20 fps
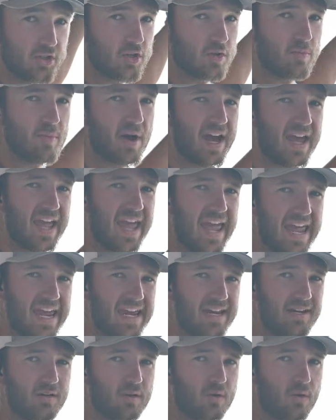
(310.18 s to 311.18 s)
two by
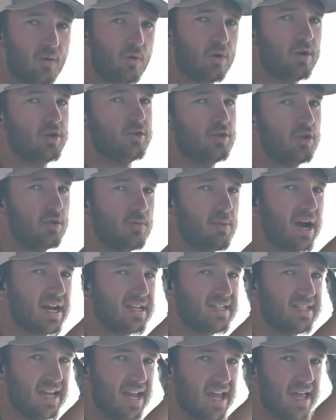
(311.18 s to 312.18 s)
eight or a two by
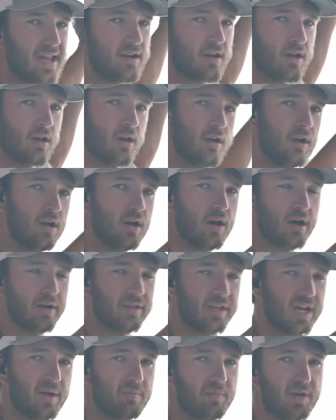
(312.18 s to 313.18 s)
ten on
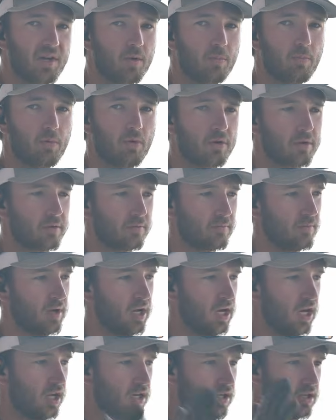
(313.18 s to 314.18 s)
that middle board.
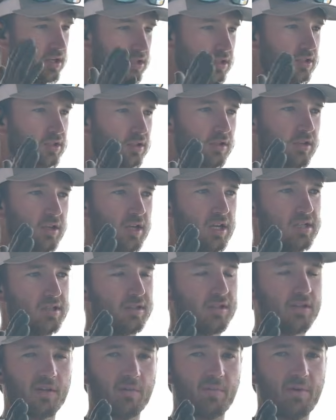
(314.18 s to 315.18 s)
Just is a
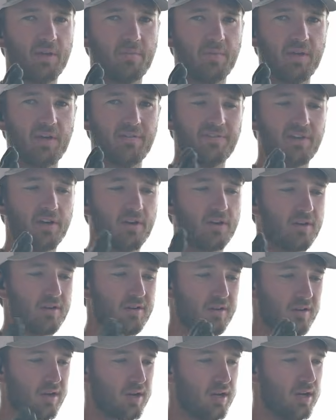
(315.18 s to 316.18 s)
little bit beefier,
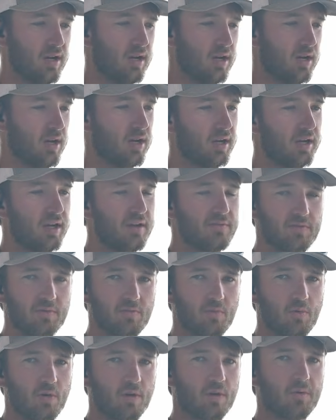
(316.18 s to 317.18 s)
uh, gives them
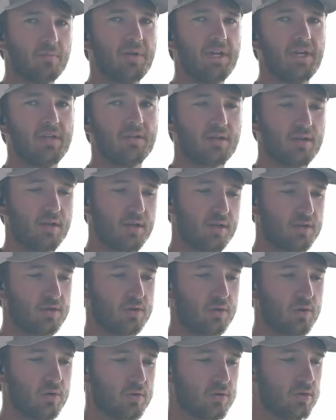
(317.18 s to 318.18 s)
more meat to
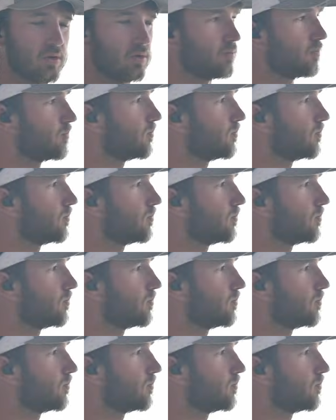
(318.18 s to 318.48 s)
screw to.